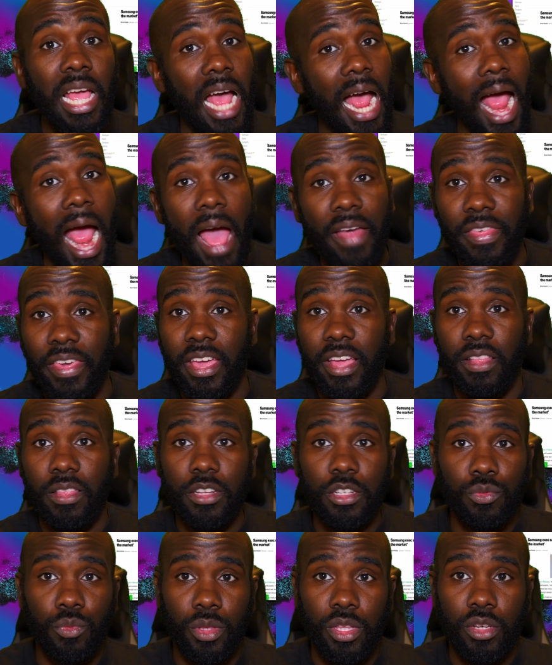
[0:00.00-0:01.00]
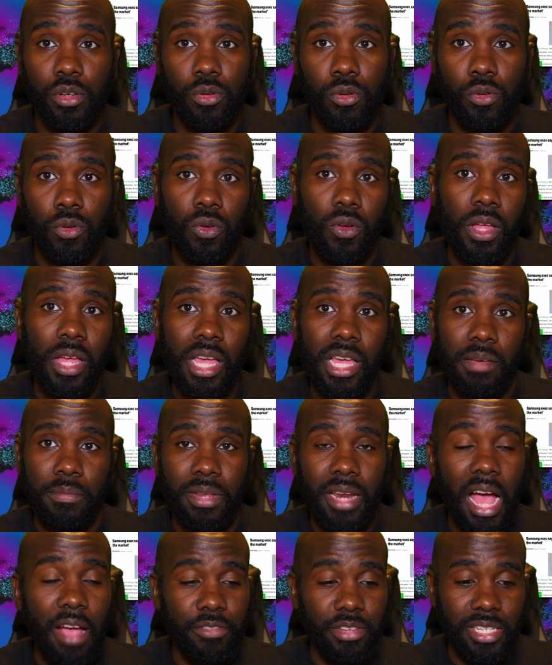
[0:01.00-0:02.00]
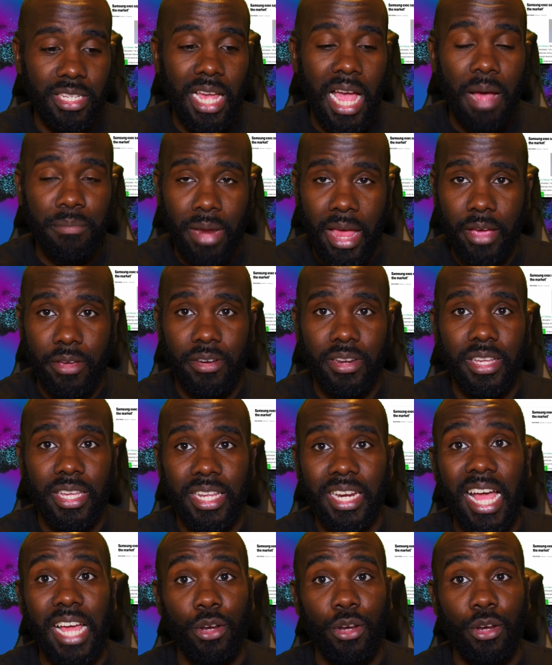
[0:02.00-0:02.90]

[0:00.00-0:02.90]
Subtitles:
I think it looks really cool. I mean, obviously, I'm not going to get it.